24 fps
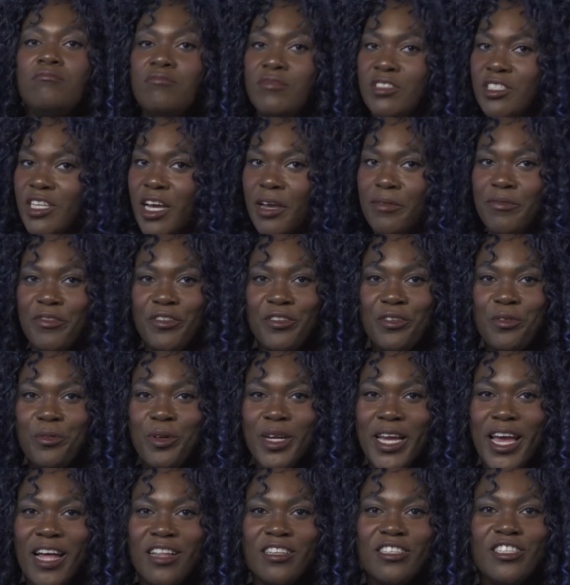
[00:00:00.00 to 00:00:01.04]
Time for the
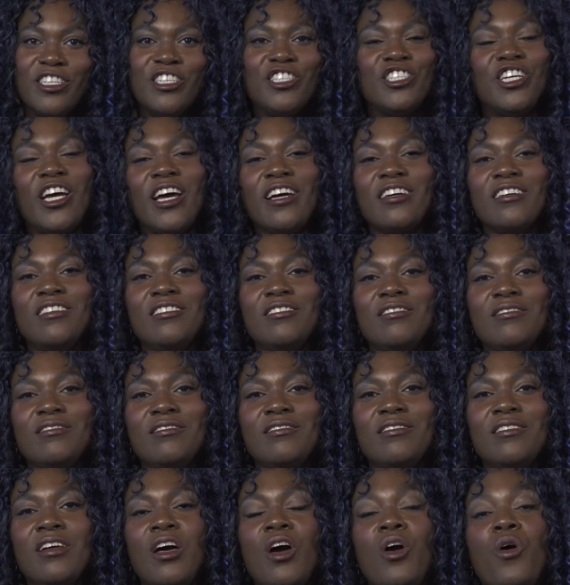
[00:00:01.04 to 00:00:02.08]
reality check.
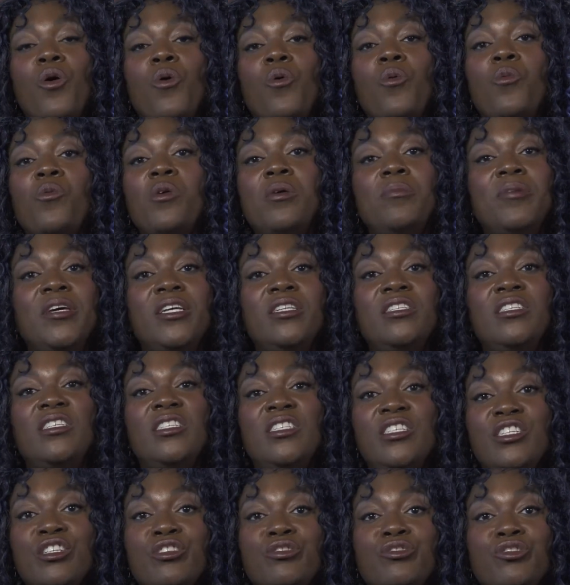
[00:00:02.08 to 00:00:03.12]
Women
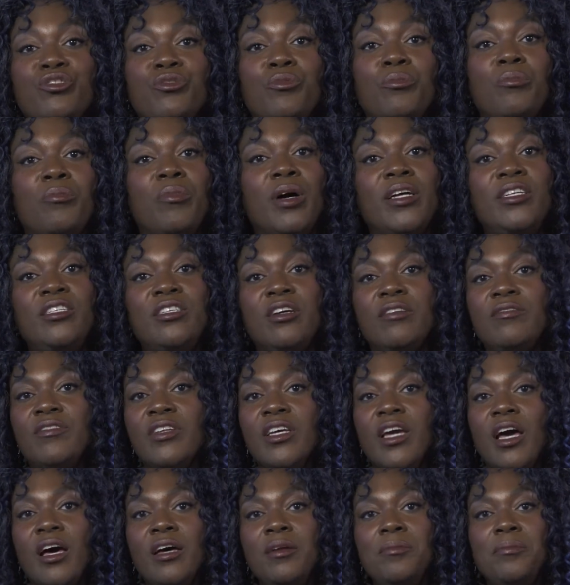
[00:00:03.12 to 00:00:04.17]
still do much of
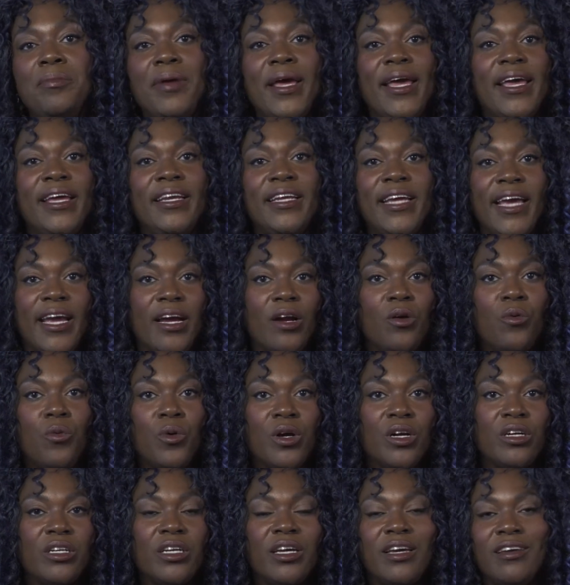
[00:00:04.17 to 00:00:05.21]
the unpaid care
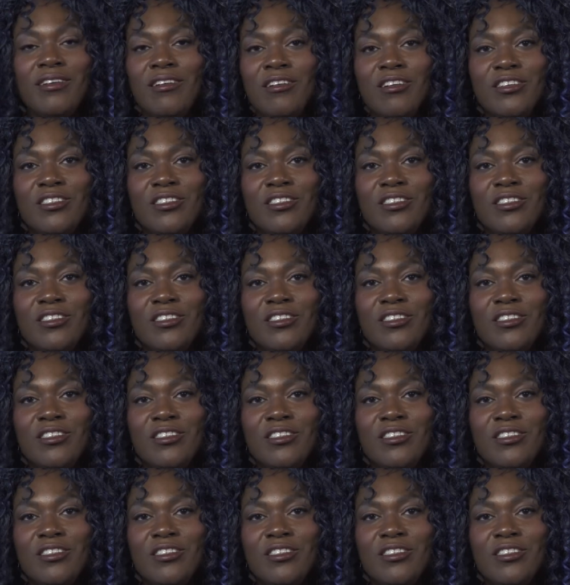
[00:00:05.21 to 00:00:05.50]
work in our